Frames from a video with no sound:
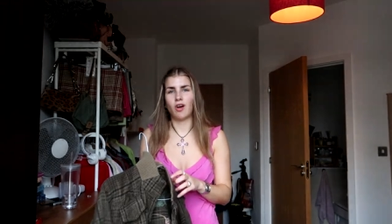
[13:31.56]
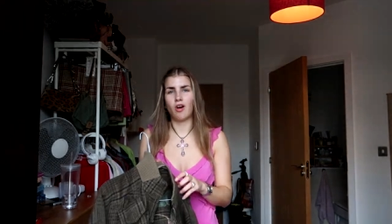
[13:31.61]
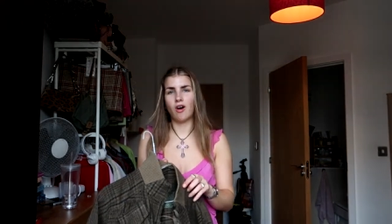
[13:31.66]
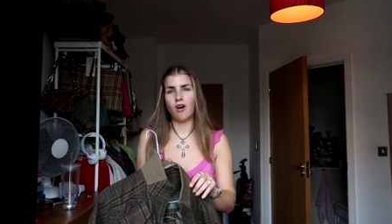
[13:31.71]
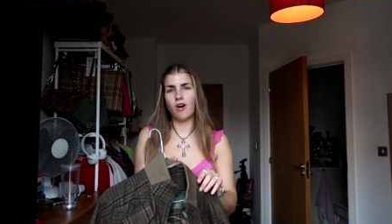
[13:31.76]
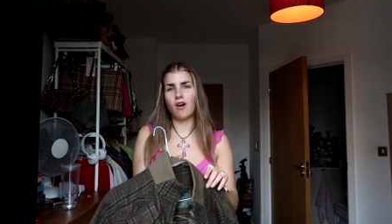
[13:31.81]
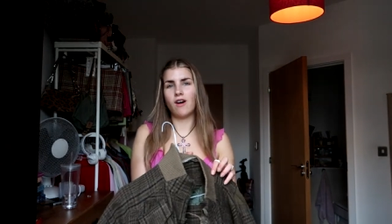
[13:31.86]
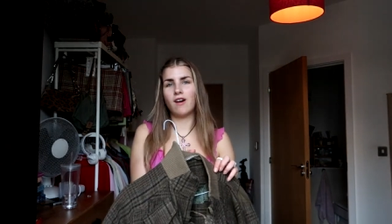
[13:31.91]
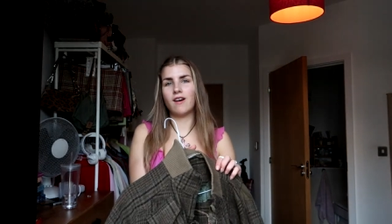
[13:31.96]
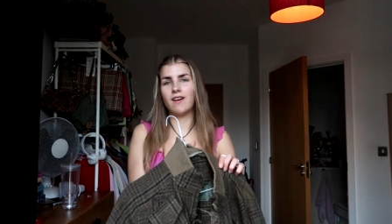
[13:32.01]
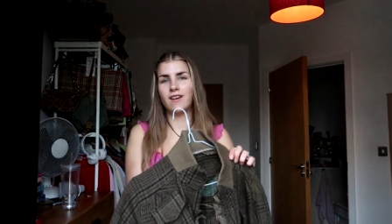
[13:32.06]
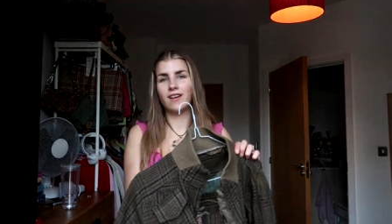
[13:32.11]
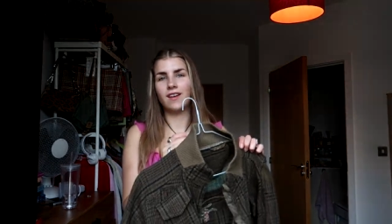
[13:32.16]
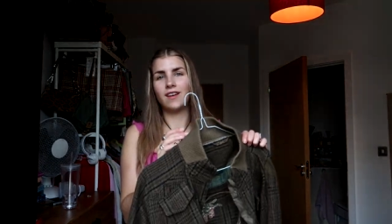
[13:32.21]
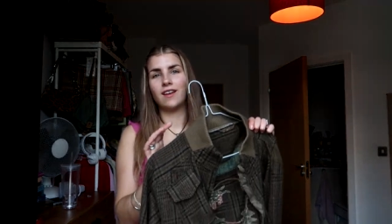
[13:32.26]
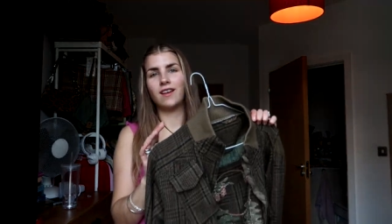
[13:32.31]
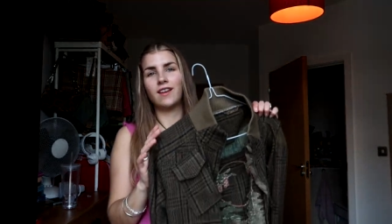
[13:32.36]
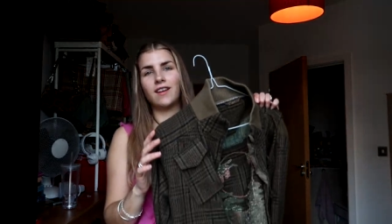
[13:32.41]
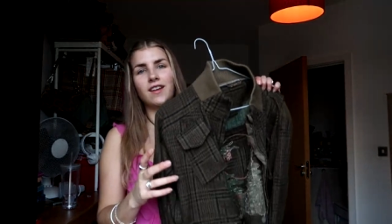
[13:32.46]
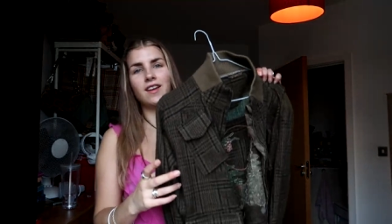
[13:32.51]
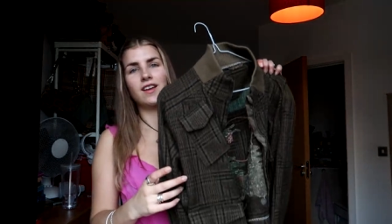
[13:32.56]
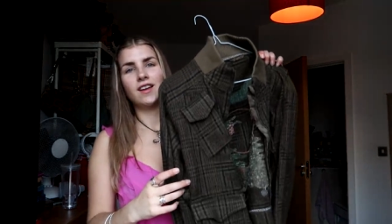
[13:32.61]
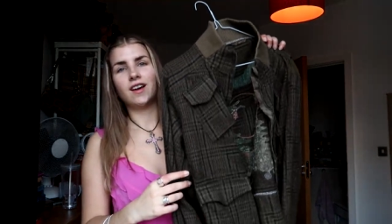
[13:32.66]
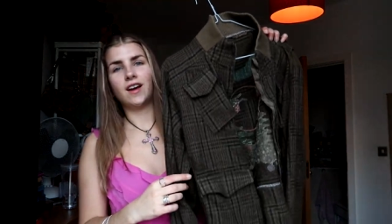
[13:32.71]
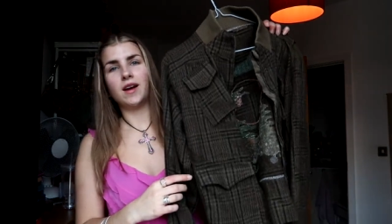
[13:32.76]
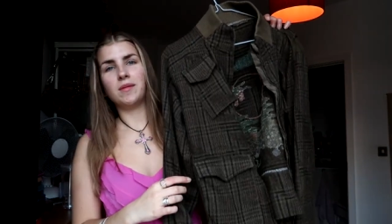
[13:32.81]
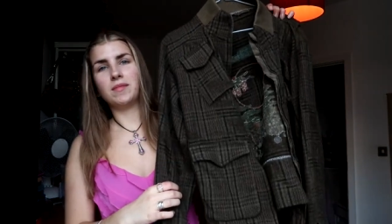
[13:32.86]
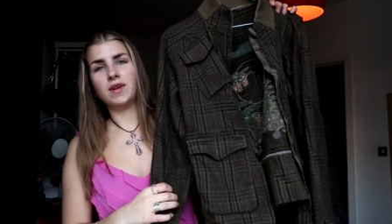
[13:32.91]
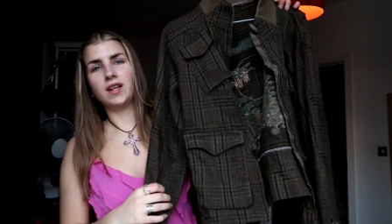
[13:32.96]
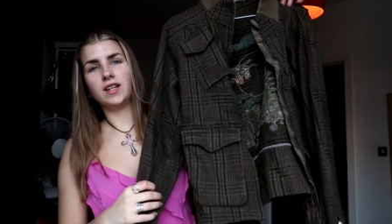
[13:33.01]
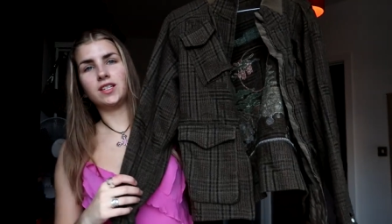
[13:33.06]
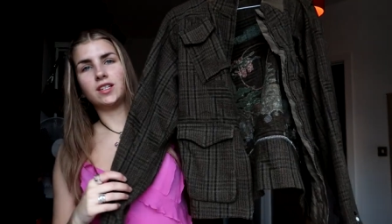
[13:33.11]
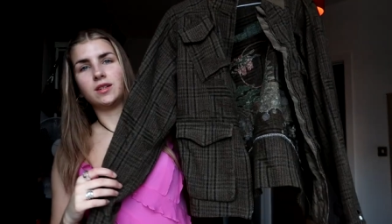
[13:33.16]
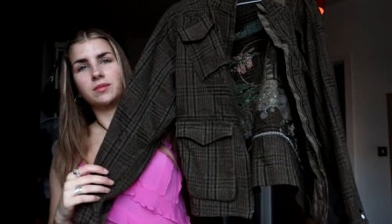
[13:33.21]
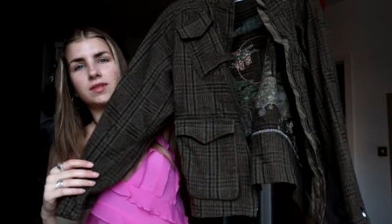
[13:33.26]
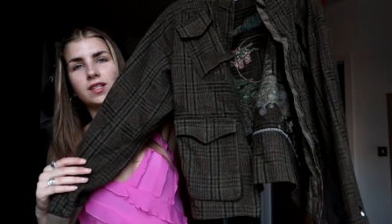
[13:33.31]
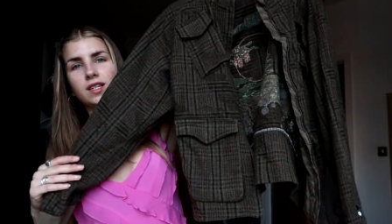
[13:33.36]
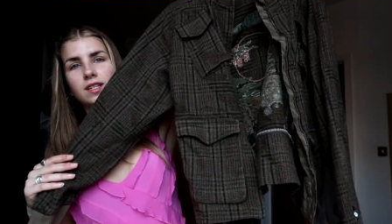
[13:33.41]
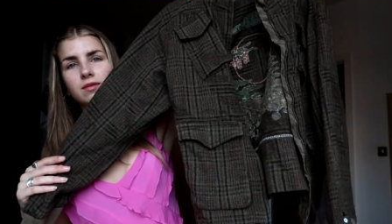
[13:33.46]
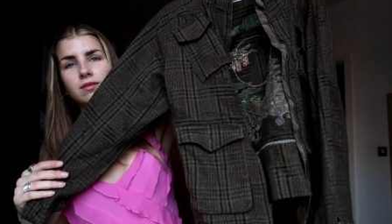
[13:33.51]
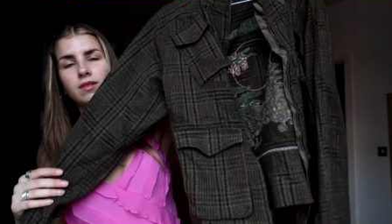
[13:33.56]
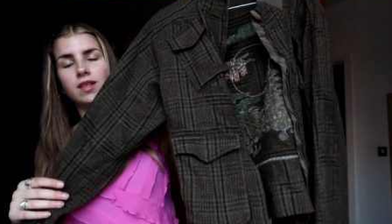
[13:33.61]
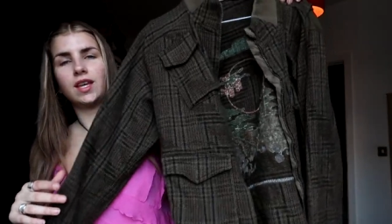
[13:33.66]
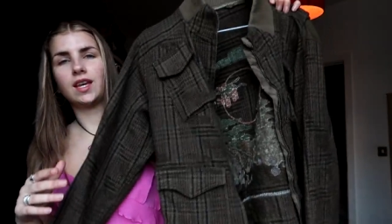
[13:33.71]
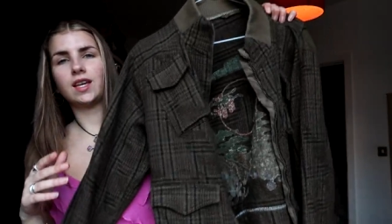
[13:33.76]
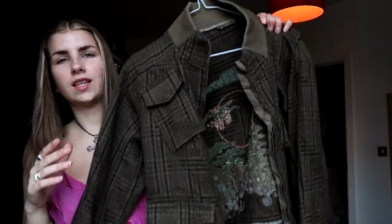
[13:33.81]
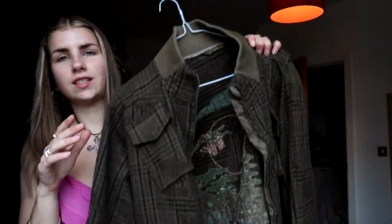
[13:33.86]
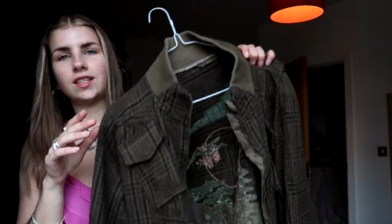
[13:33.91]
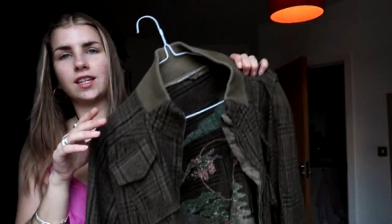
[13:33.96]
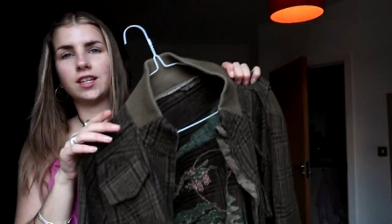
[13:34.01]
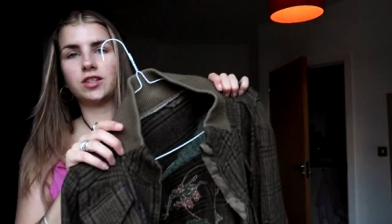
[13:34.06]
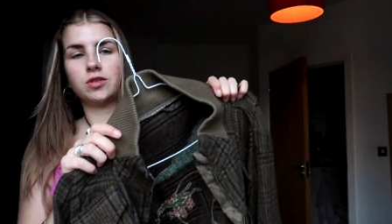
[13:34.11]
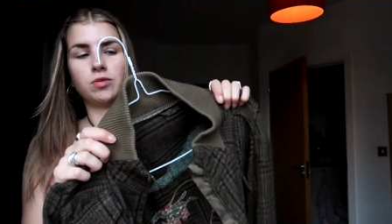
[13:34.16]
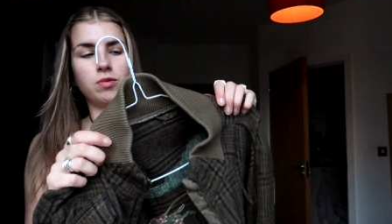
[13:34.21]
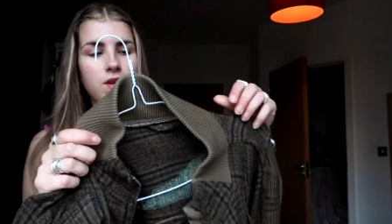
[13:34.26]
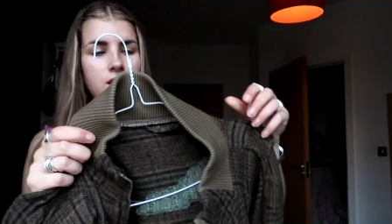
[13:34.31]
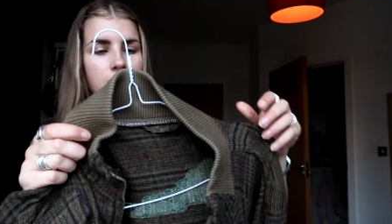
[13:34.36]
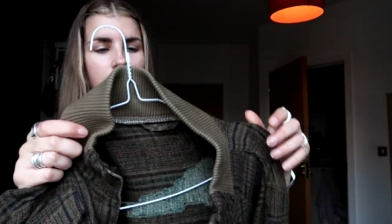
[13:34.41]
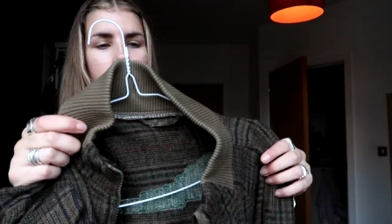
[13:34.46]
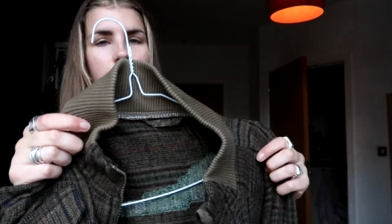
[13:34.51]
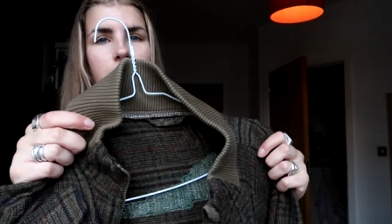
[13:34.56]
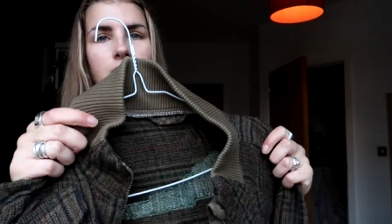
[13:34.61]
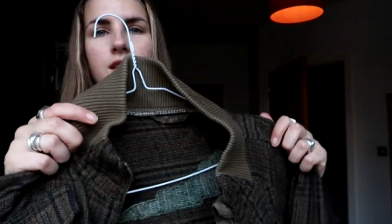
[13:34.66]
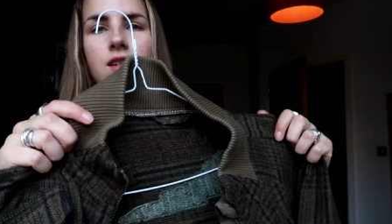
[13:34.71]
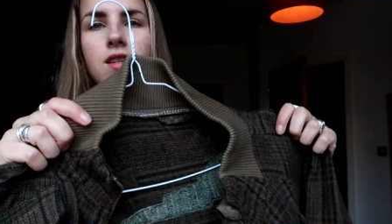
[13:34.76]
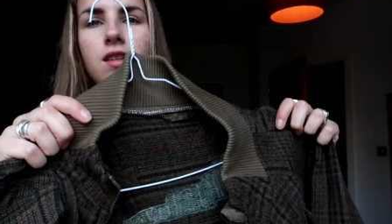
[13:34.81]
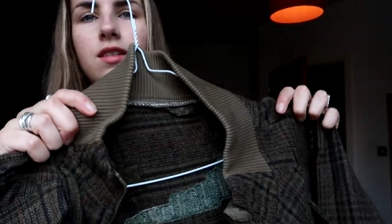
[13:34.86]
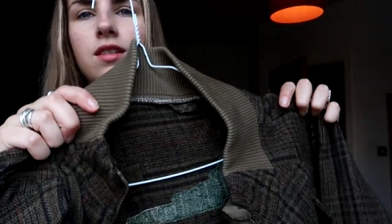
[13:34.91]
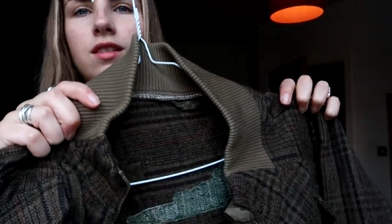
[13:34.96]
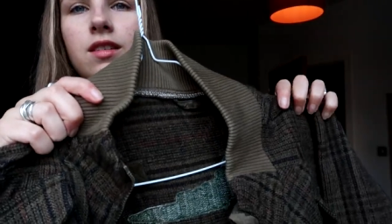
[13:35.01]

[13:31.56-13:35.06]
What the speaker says: Oh, I'm literally obsessed with it. It's like tweed.